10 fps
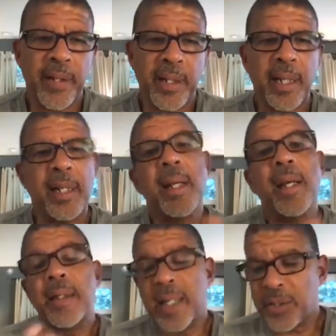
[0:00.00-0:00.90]
and
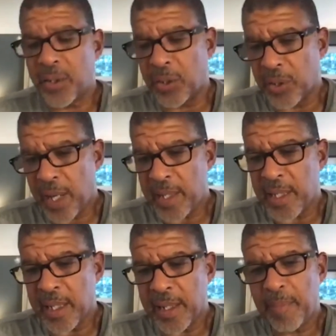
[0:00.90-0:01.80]
that's a good
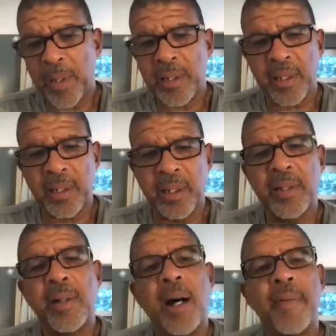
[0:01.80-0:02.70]
idea, but it's a
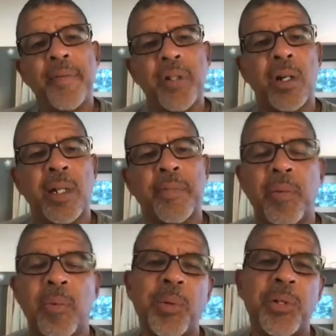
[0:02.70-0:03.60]
little off target
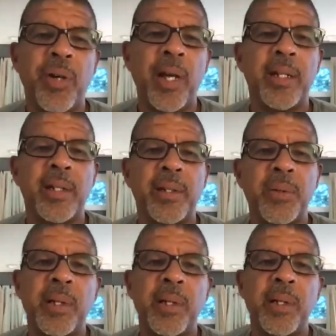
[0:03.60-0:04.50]
for what we're trying to
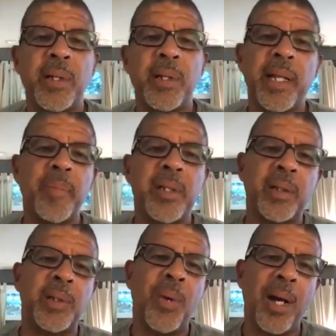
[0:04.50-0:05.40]
do, and let me tell you
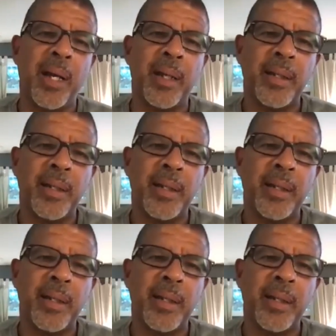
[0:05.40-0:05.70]
why,